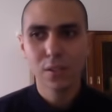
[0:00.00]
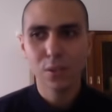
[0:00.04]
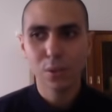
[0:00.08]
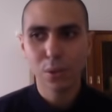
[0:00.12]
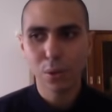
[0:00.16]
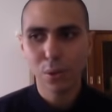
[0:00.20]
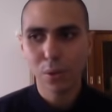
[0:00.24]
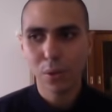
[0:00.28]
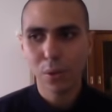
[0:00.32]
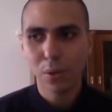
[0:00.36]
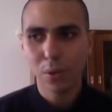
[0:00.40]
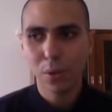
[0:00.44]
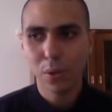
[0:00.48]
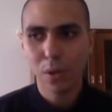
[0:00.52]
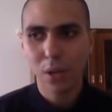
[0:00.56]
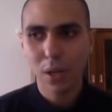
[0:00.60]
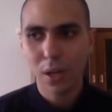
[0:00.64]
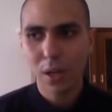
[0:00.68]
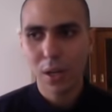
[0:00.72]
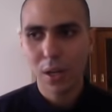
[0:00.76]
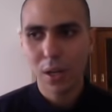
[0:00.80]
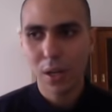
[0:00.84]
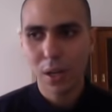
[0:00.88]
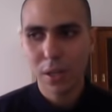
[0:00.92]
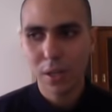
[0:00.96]
So
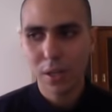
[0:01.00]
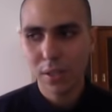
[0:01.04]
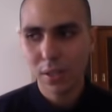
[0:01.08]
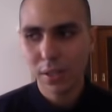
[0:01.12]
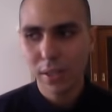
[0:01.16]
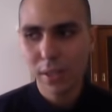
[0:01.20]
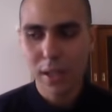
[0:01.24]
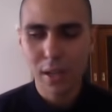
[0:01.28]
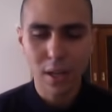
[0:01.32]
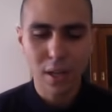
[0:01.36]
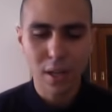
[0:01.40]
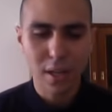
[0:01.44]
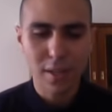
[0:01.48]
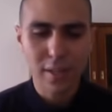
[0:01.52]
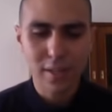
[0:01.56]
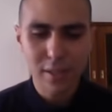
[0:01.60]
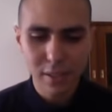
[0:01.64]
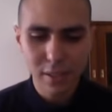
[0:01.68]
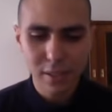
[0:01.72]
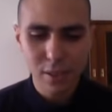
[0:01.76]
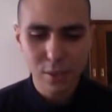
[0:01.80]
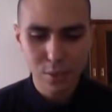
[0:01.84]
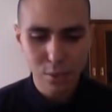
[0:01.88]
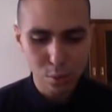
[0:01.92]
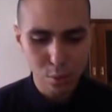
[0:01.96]
yeah, and
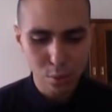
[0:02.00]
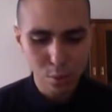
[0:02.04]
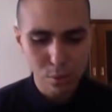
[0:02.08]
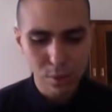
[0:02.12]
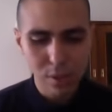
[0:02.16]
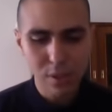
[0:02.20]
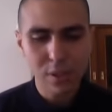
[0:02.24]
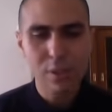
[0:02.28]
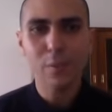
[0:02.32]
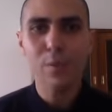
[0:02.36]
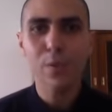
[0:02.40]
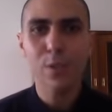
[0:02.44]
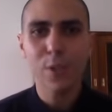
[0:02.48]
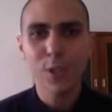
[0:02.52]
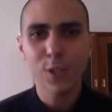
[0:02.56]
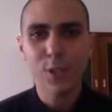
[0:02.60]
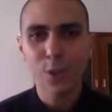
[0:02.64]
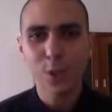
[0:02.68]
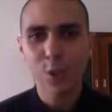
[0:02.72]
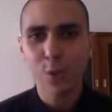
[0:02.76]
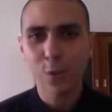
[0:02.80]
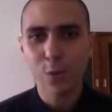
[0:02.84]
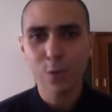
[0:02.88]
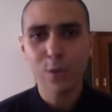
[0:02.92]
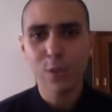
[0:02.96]
there's always a
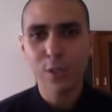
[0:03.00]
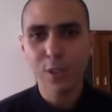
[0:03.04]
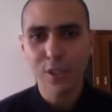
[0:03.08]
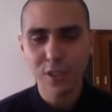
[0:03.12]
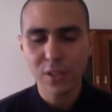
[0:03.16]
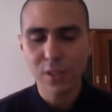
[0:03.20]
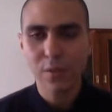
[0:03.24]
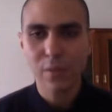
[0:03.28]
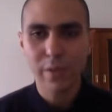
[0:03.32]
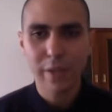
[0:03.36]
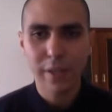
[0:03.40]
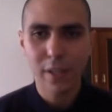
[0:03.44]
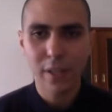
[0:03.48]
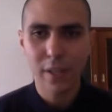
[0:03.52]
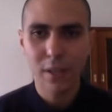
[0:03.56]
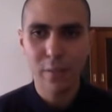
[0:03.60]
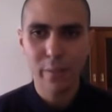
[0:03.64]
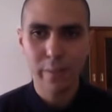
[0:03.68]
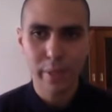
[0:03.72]
potential of transfer.